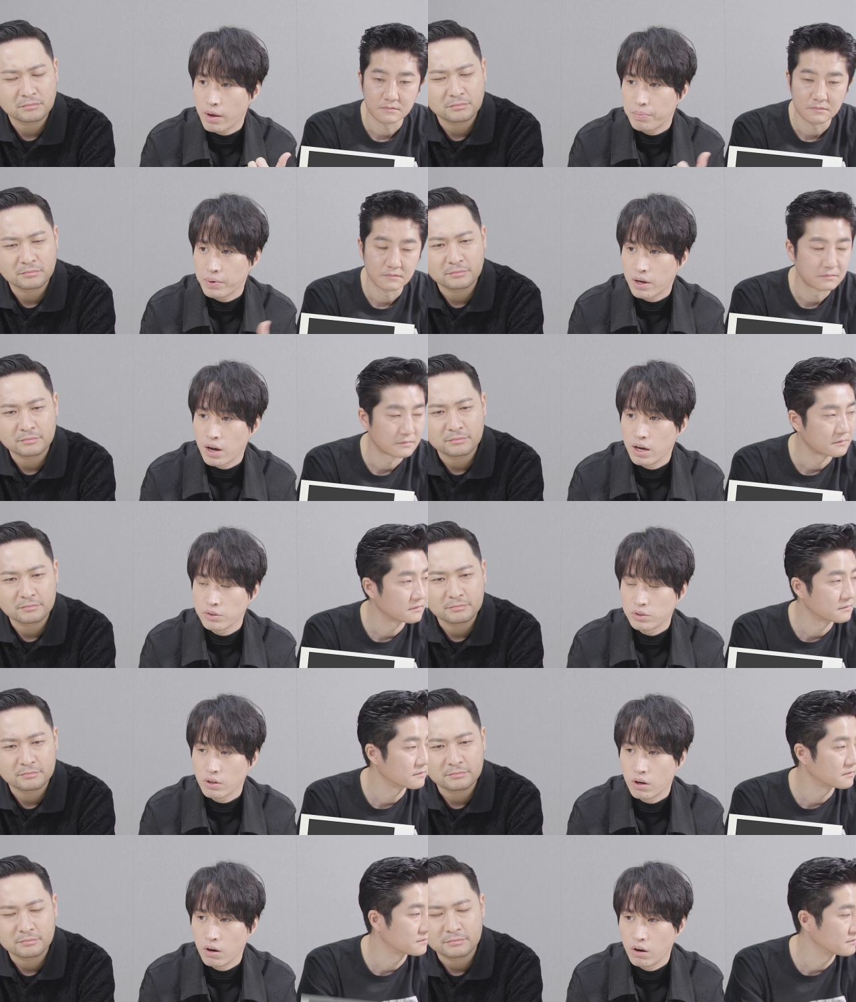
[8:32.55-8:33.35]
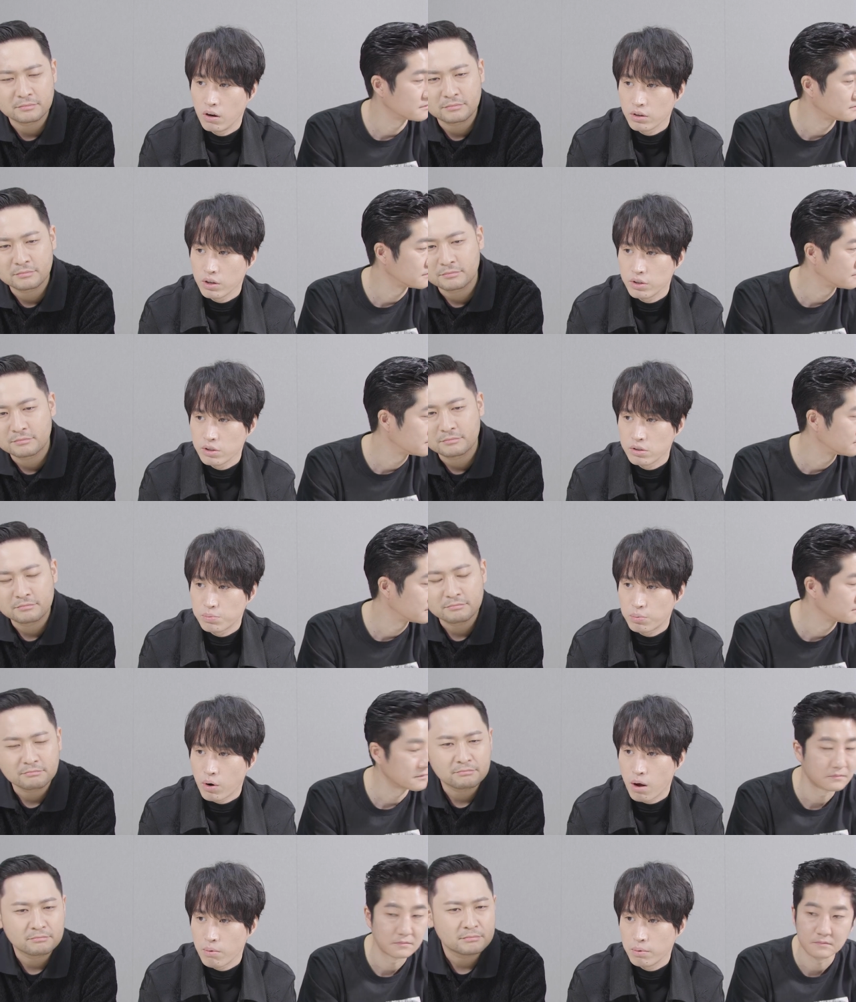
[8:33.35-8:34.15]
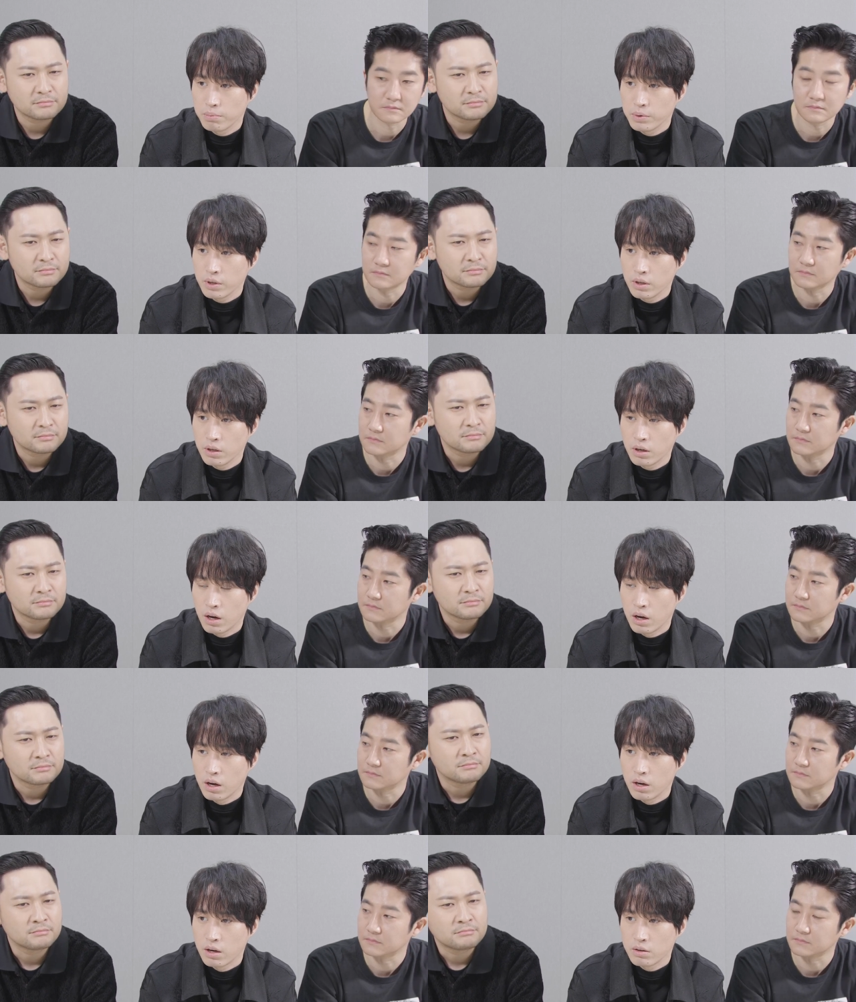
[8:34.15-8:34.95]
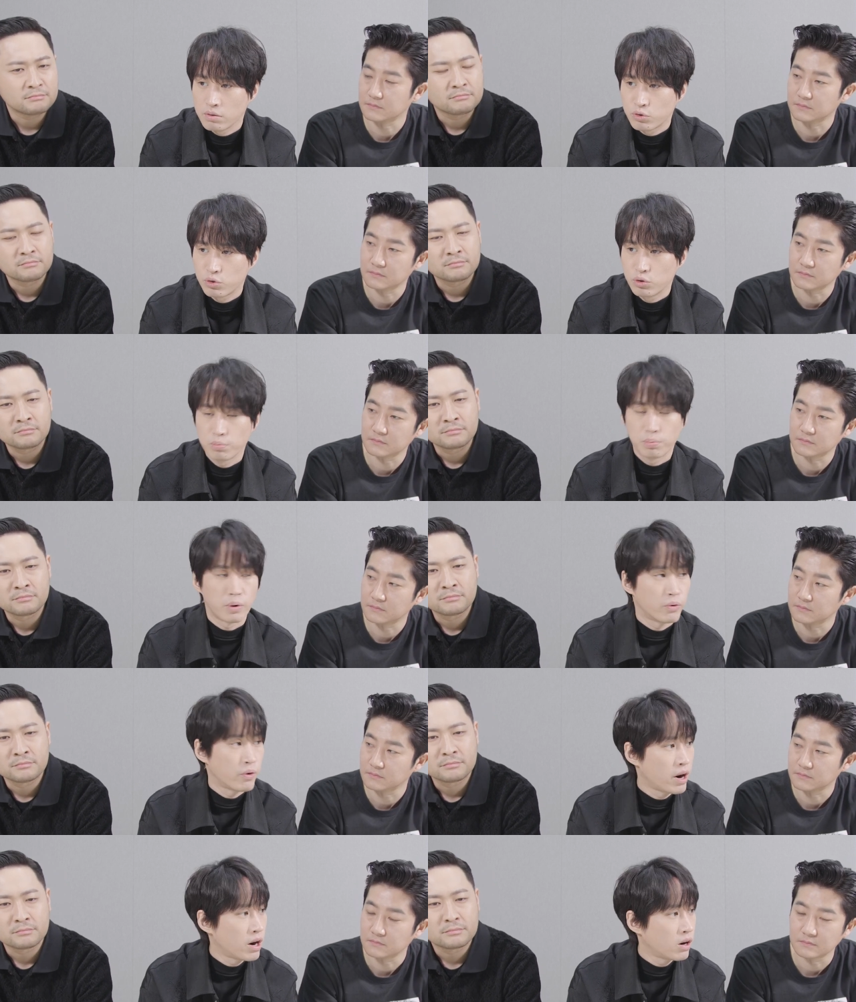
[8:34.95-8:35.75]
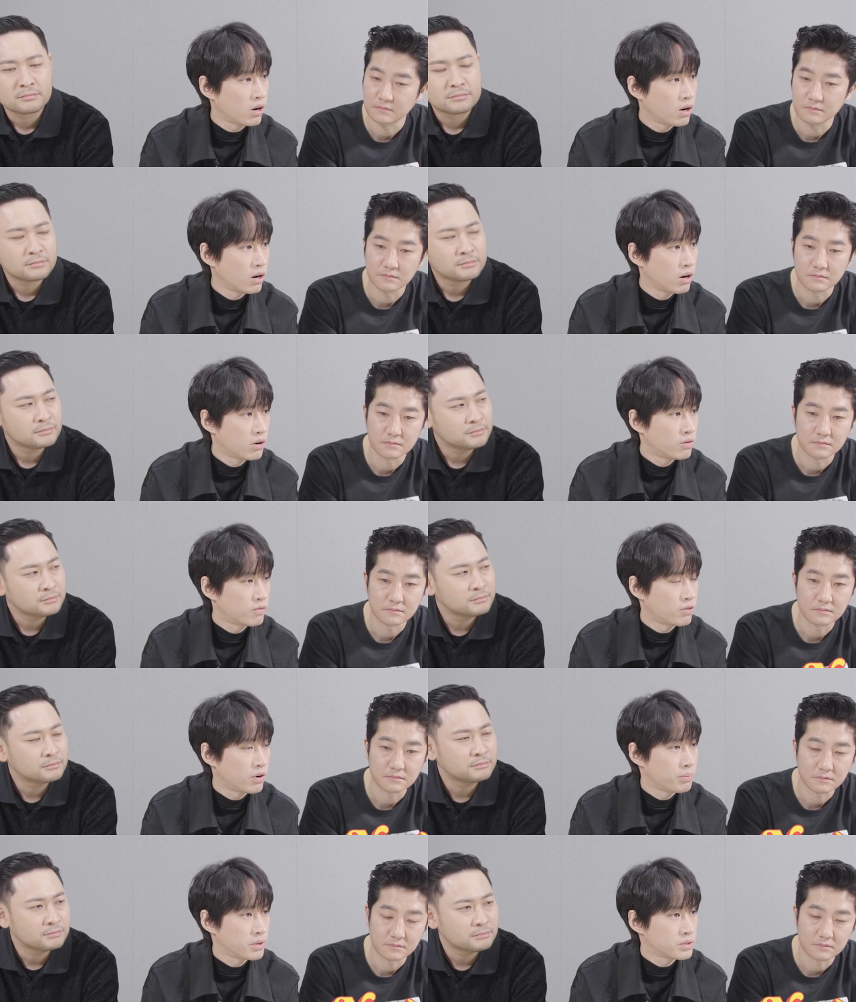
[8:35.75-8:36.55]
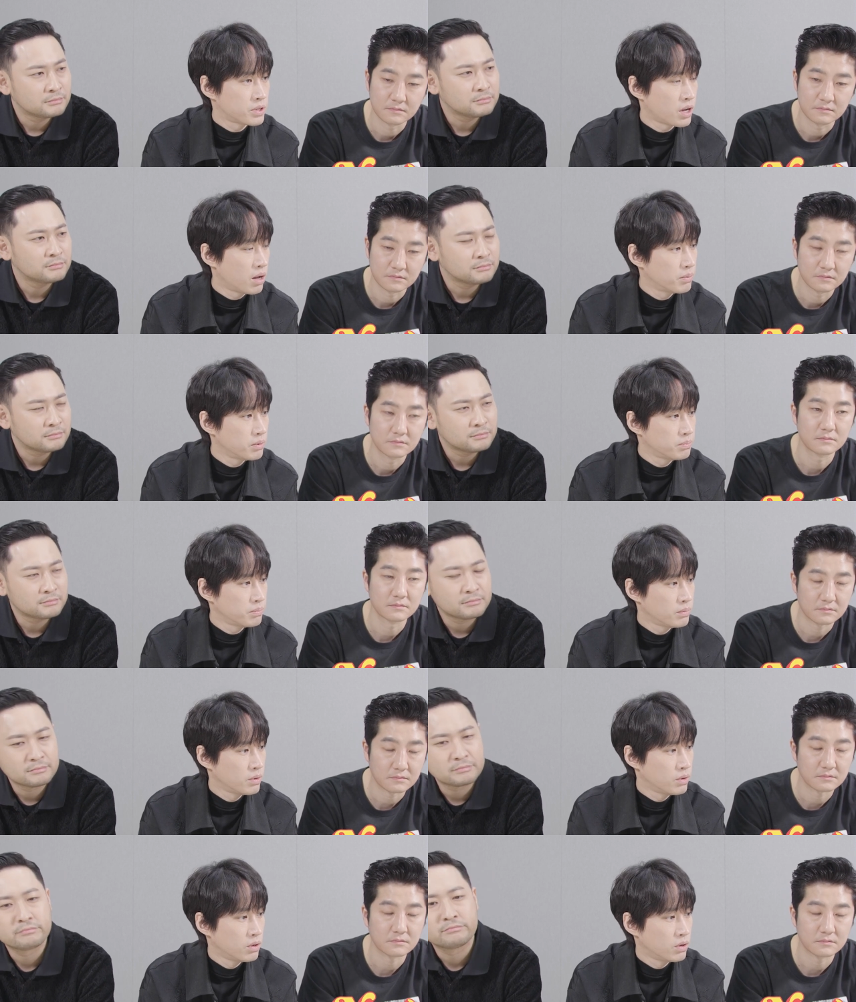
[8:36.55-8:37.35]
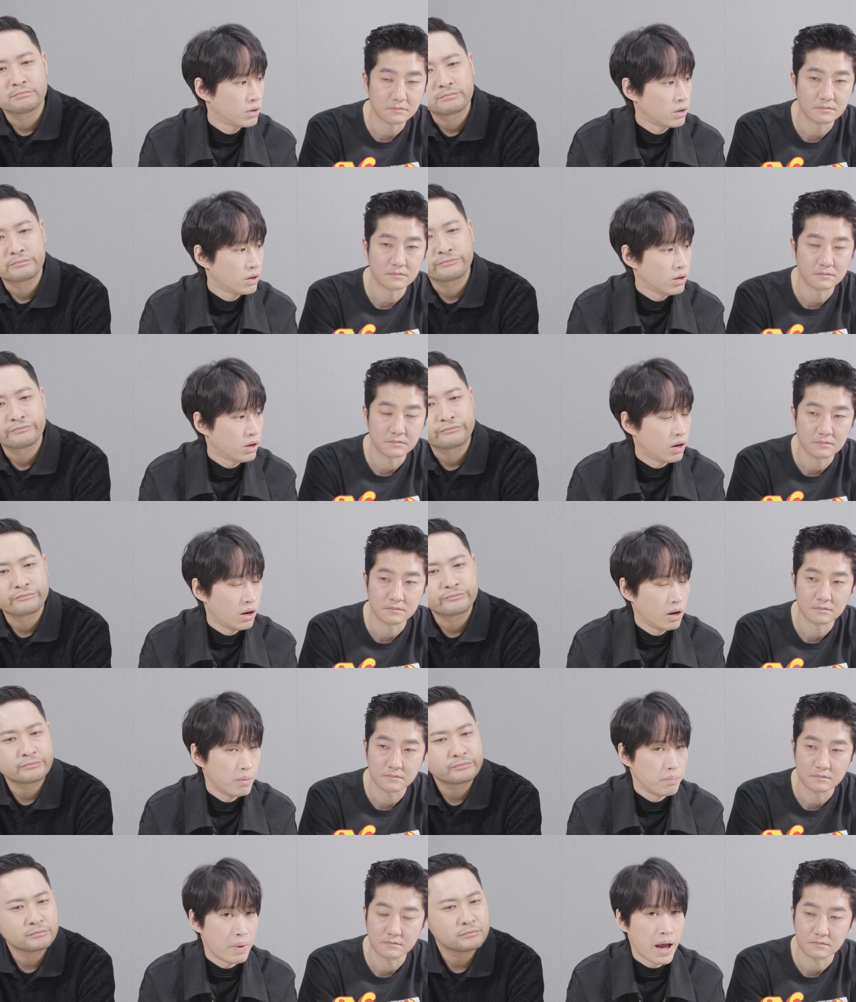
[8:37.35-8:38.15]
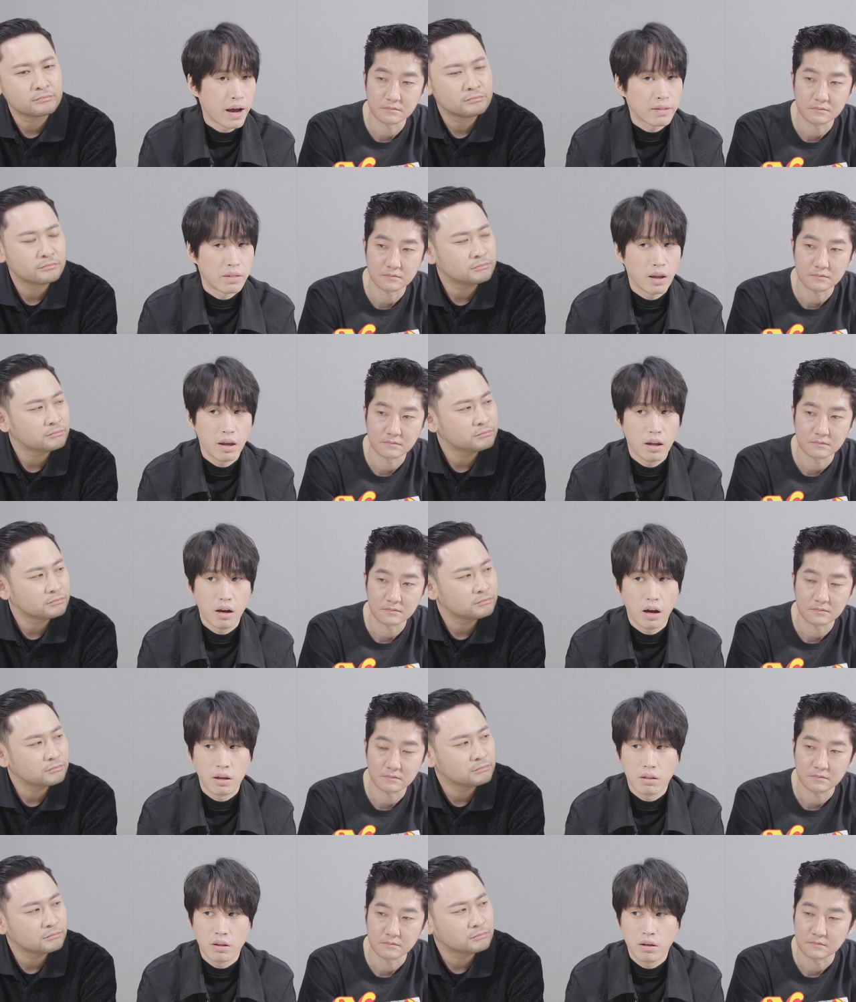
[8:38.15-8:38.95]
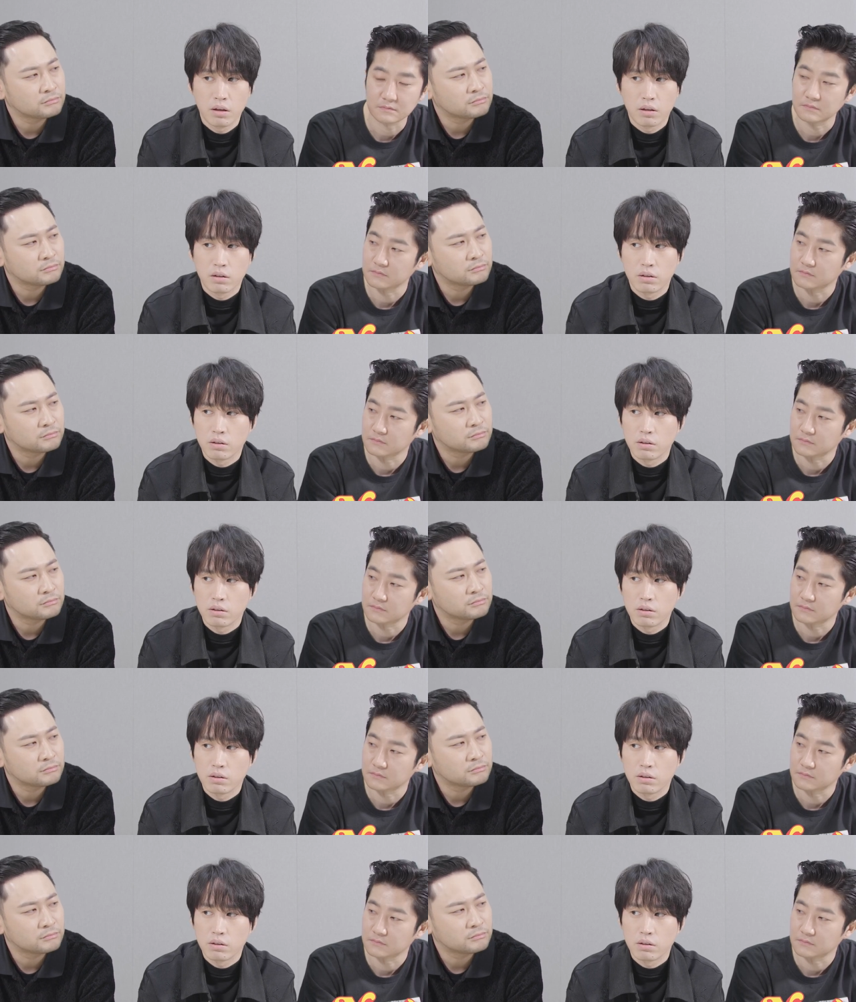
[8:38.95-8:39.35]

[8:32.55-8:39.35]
Speaker 1: Epik High song is probably uh, Super Rare from this album. Um, back then, I think,